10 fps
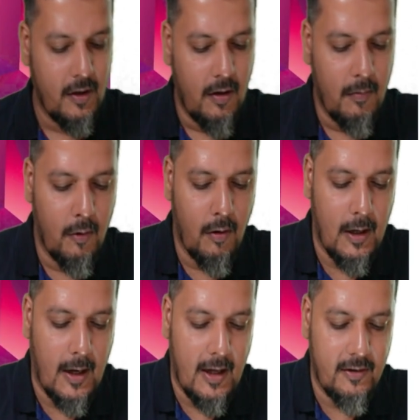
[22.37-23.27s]
Mohan
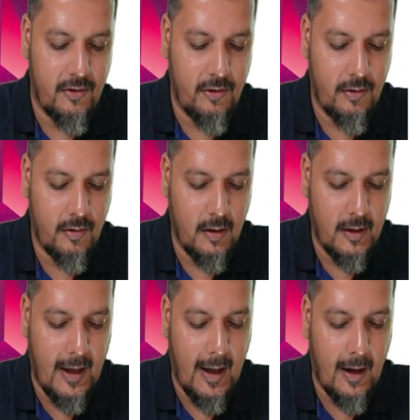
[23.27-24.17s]
Raj,
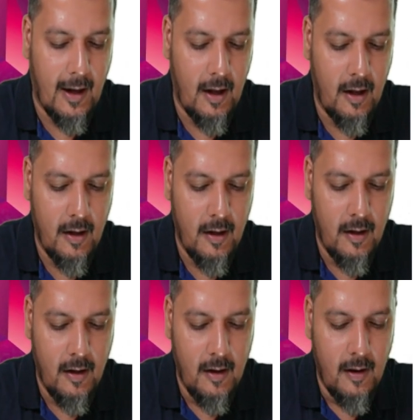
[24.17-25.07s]
Kerala,
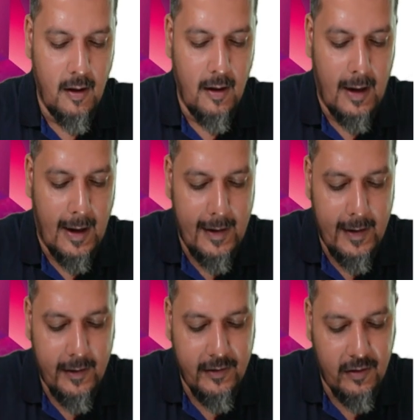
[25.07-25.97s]

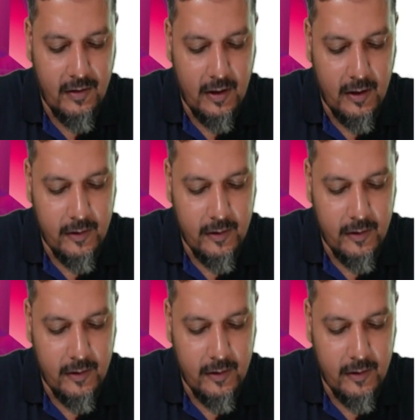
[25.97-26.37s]
unregistered